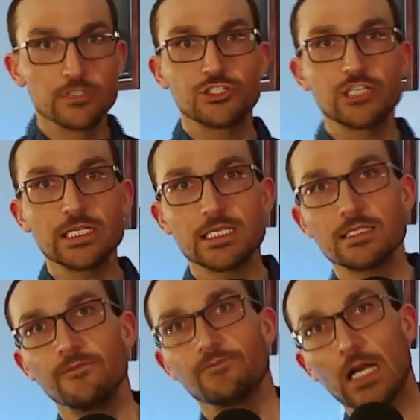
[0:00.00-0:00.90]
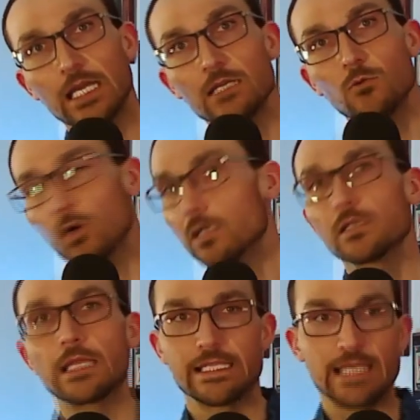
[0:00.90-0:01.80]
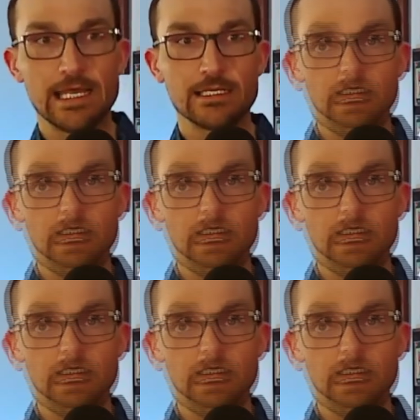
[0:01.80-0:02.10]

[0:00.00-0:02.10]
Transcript: Shit doesn't fucking work like that.